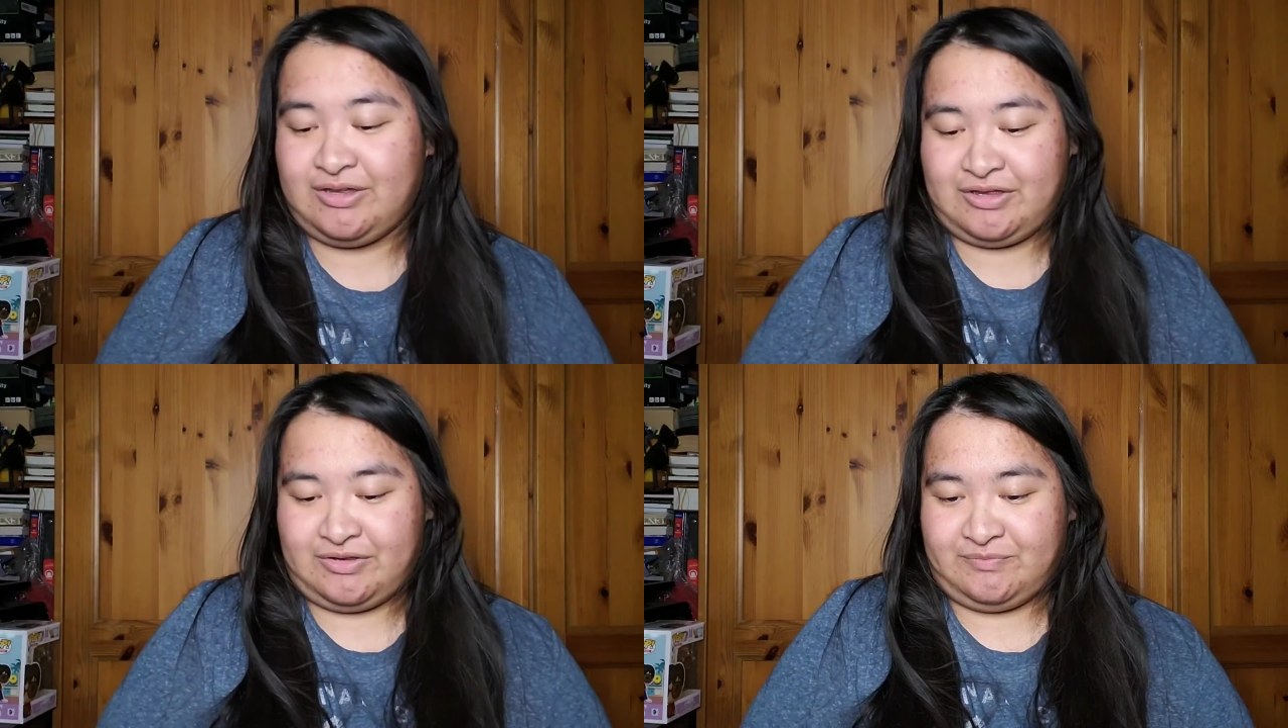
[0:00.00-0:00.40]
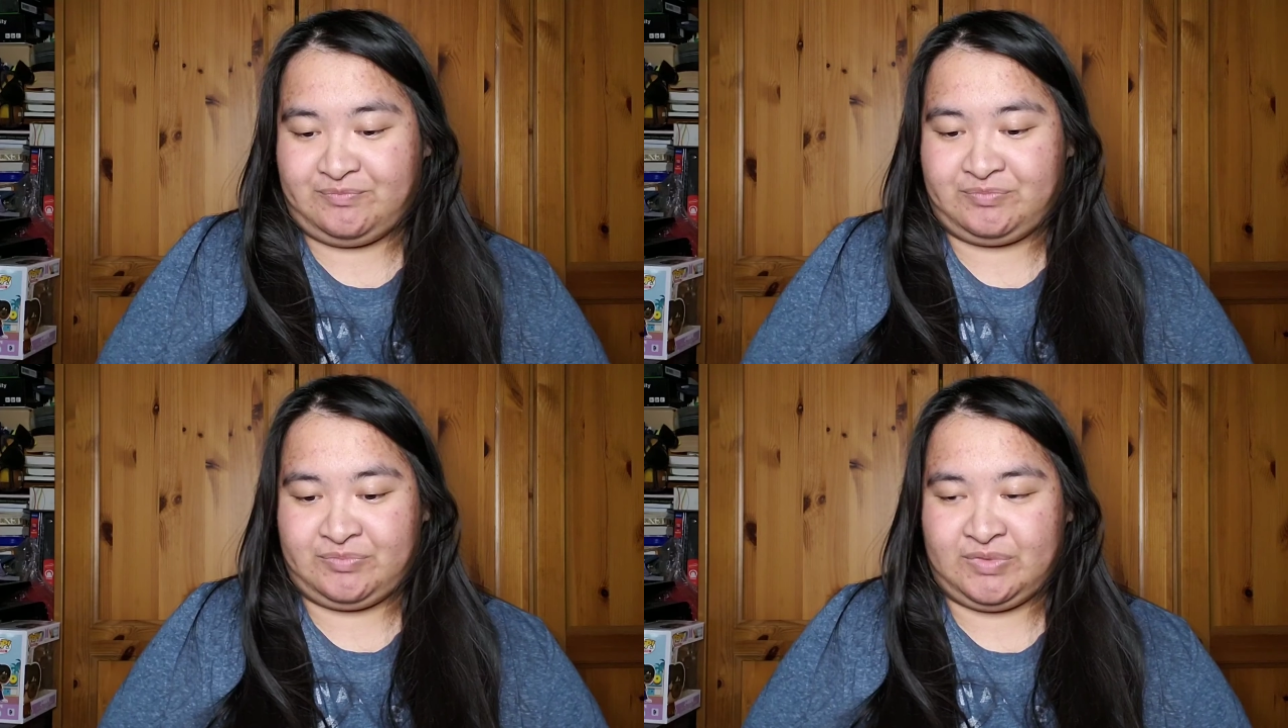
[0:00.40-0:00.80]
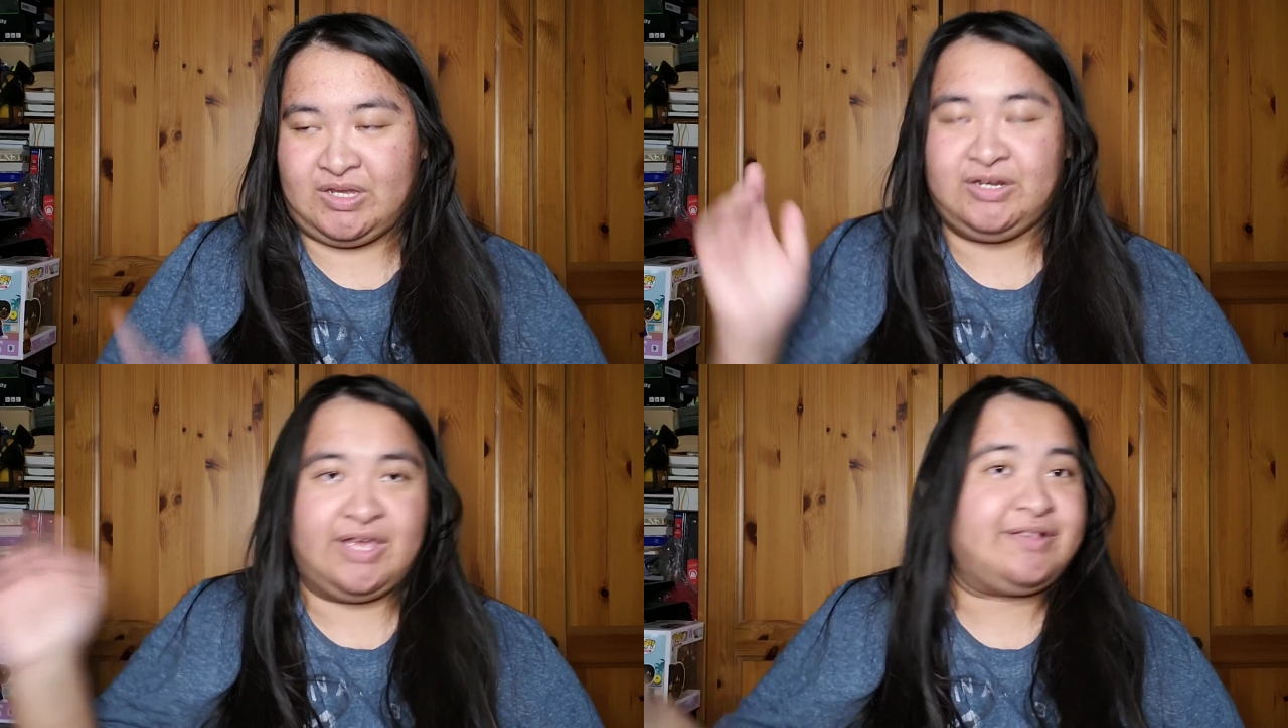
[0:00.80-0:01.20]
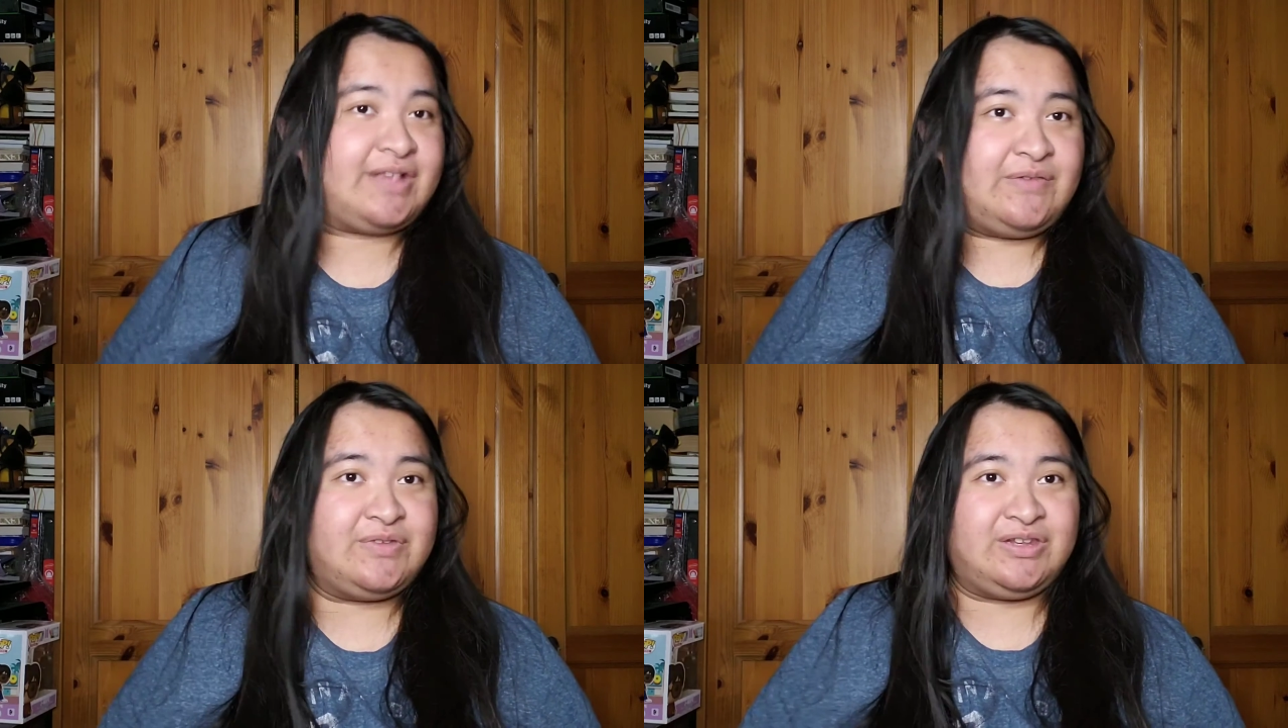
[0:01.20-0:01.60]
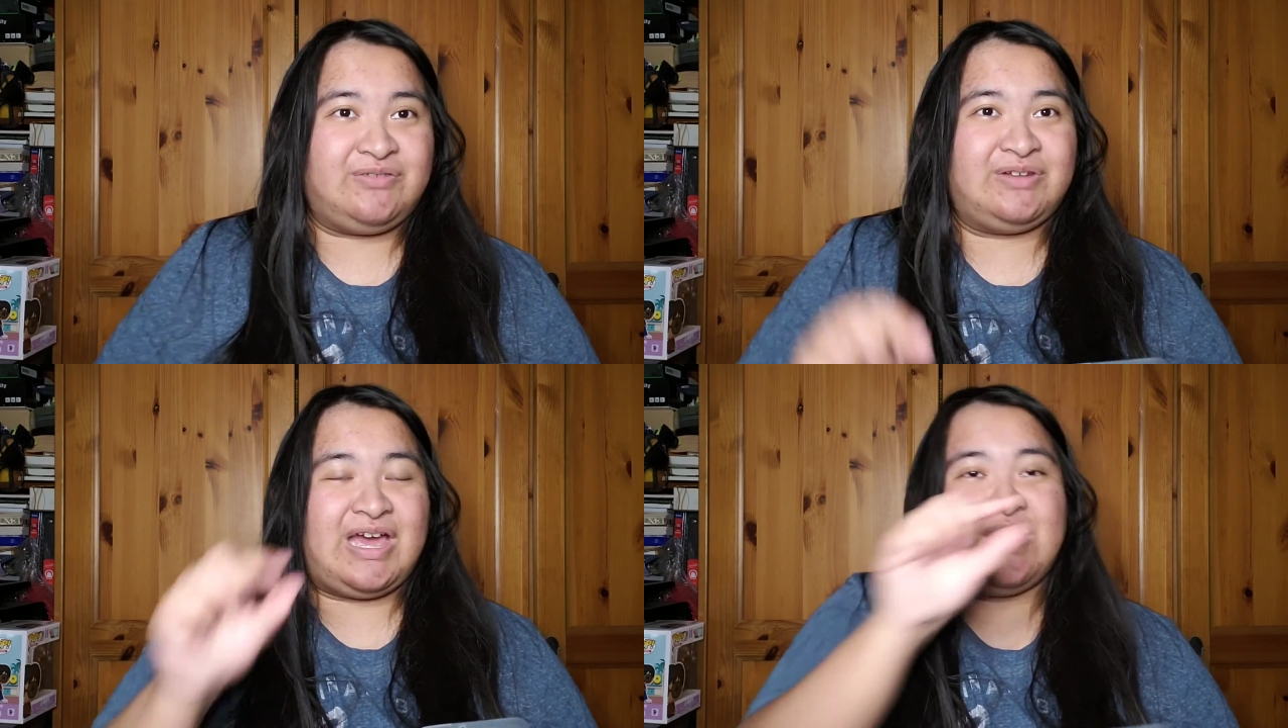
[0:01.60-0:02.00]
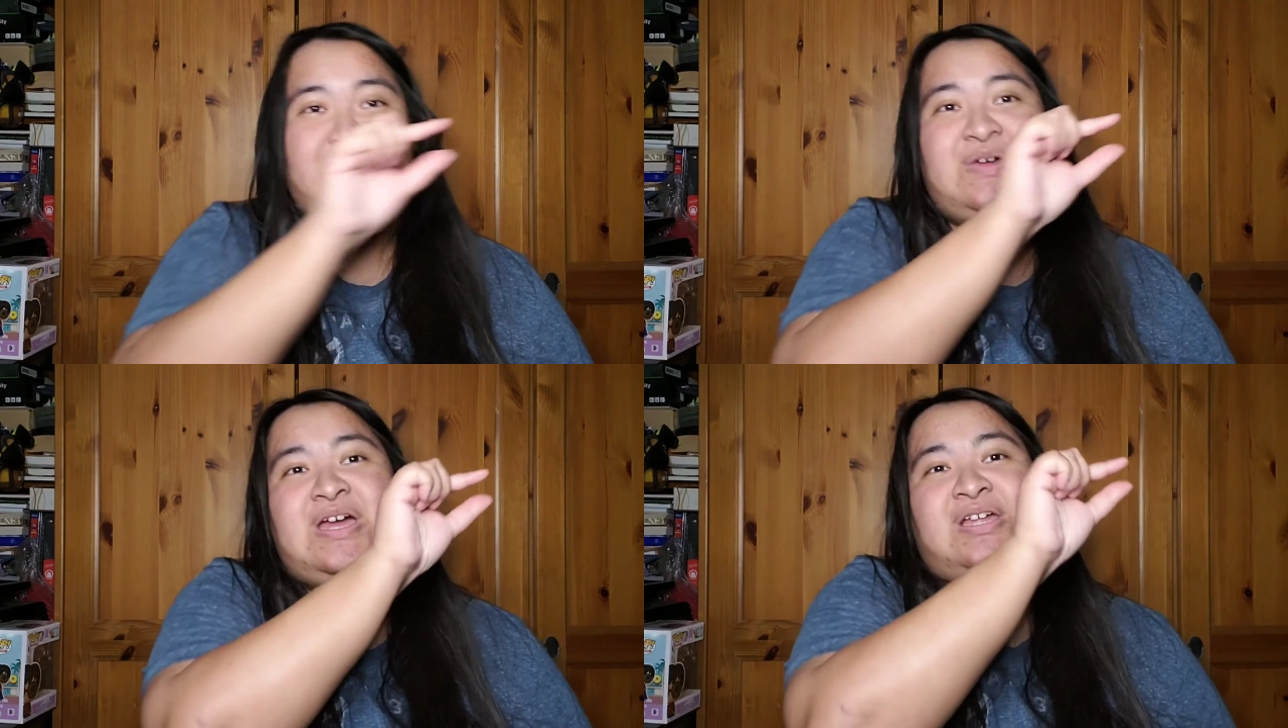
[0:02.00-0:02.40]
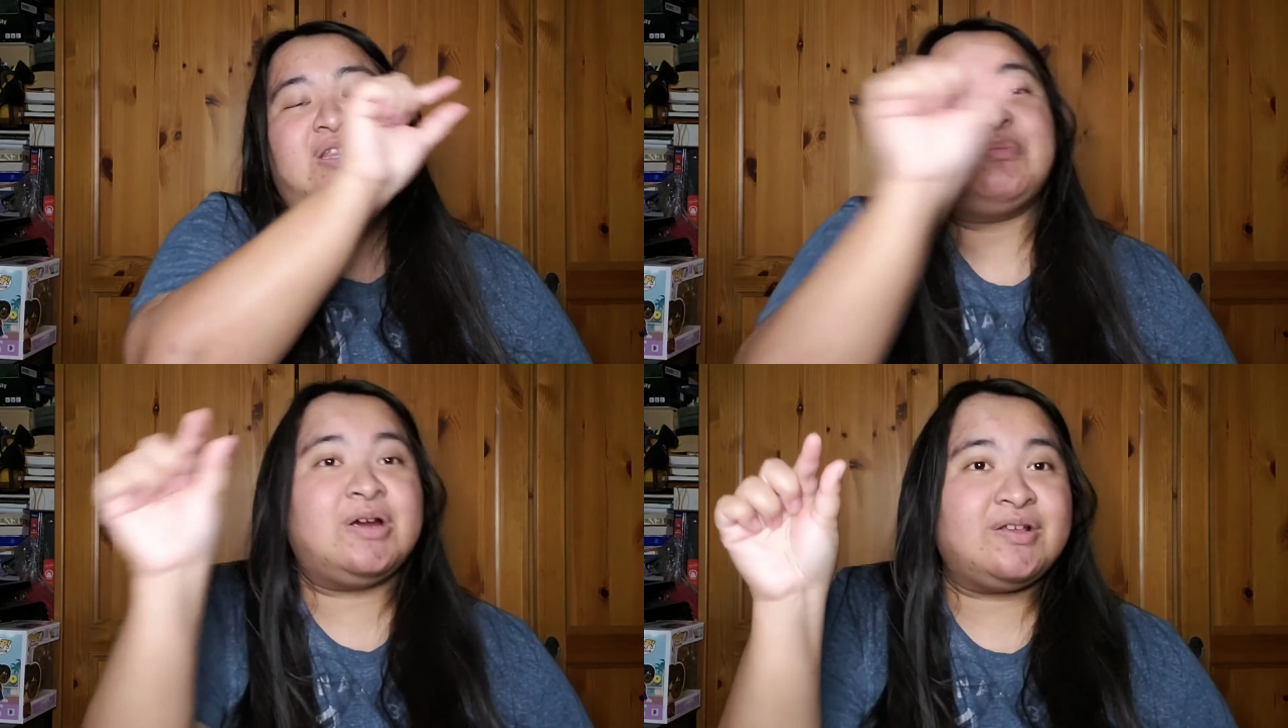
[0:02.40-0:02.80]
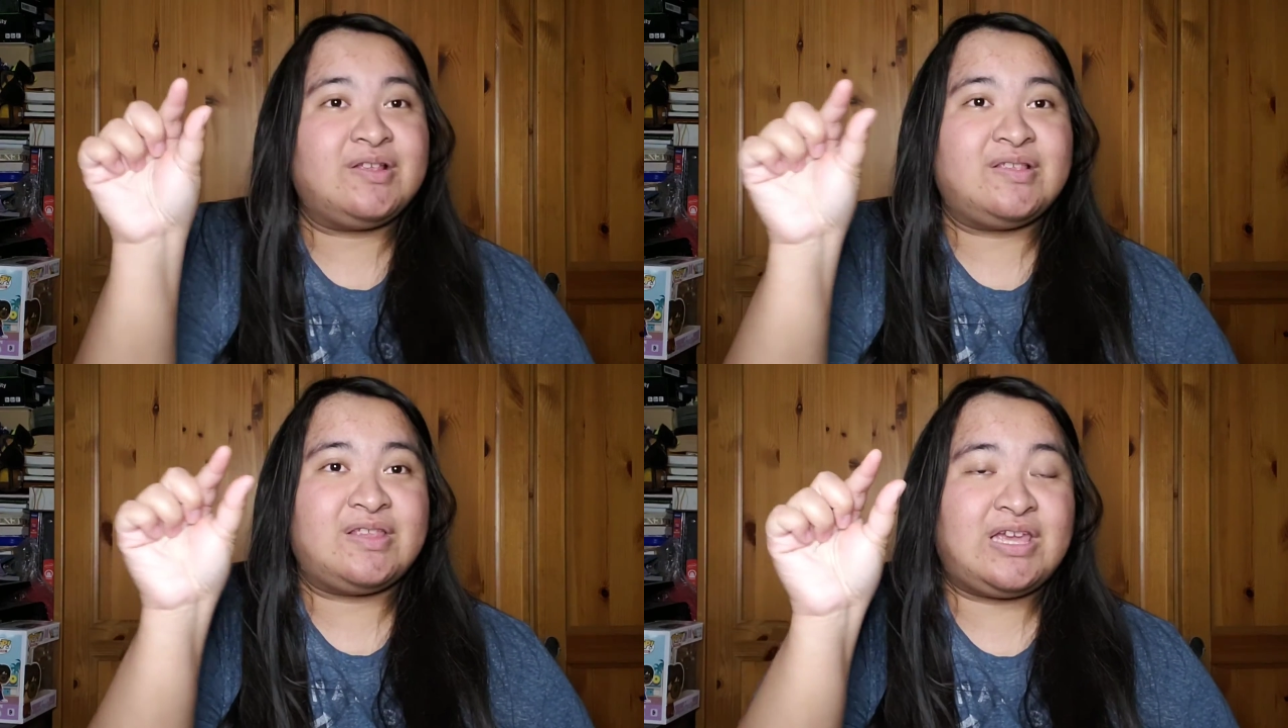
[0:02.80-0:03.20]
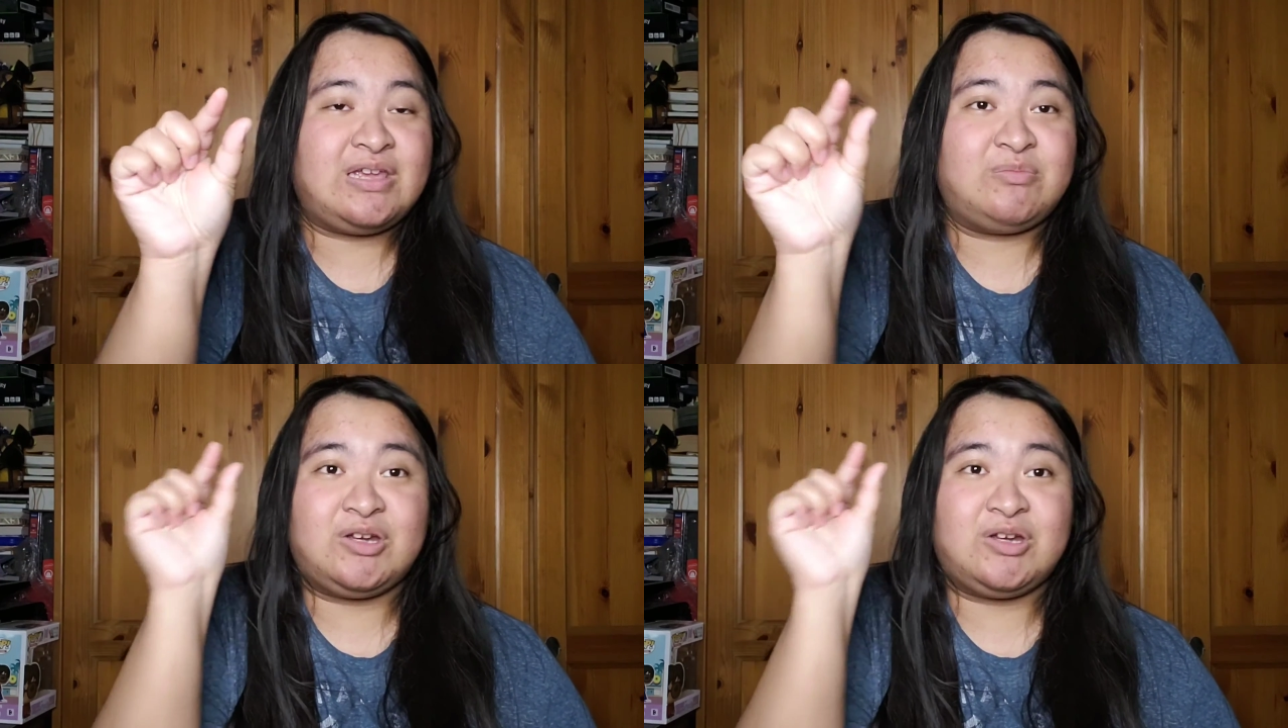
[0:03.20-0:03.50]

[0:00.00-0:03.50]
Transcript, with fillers: Um, on S7 you would have the person's name,